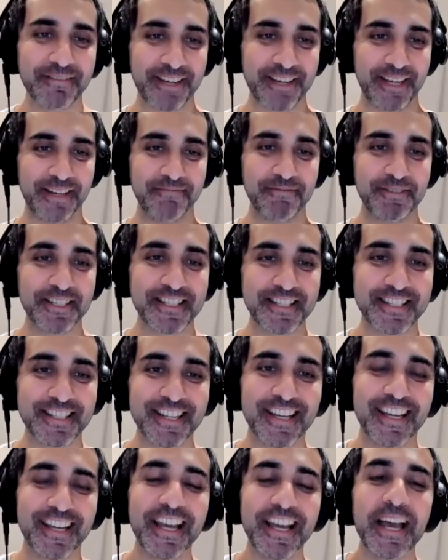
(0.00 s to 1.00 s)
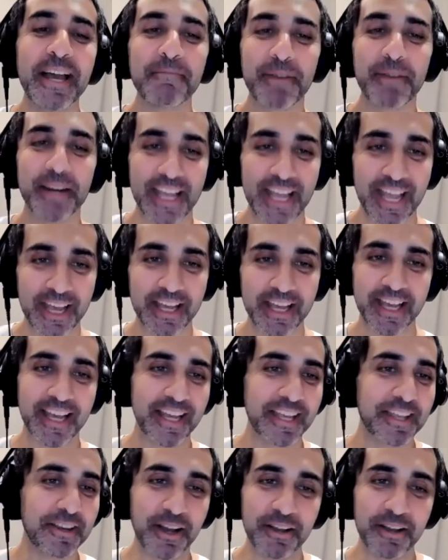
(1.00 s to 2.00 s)
I'm just, but I have,
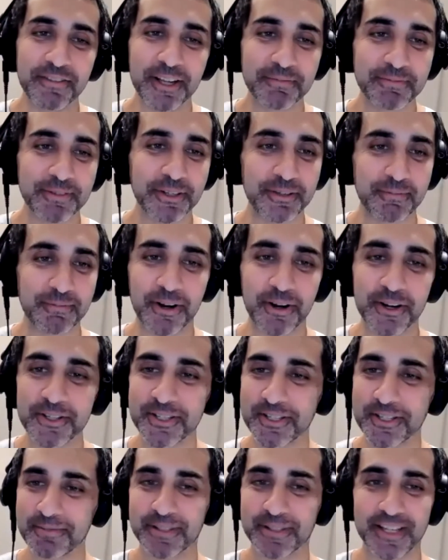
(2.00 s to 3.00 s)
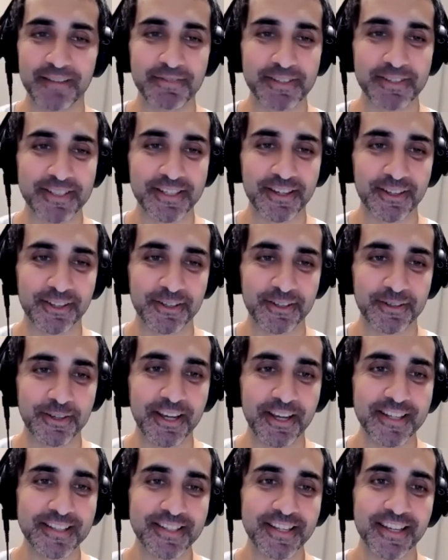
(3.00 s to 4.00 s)
I've helped on the margins, but it's obviously all you
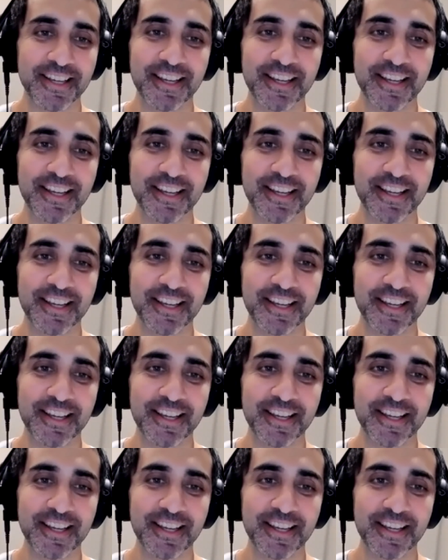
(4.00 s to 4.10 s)
guys.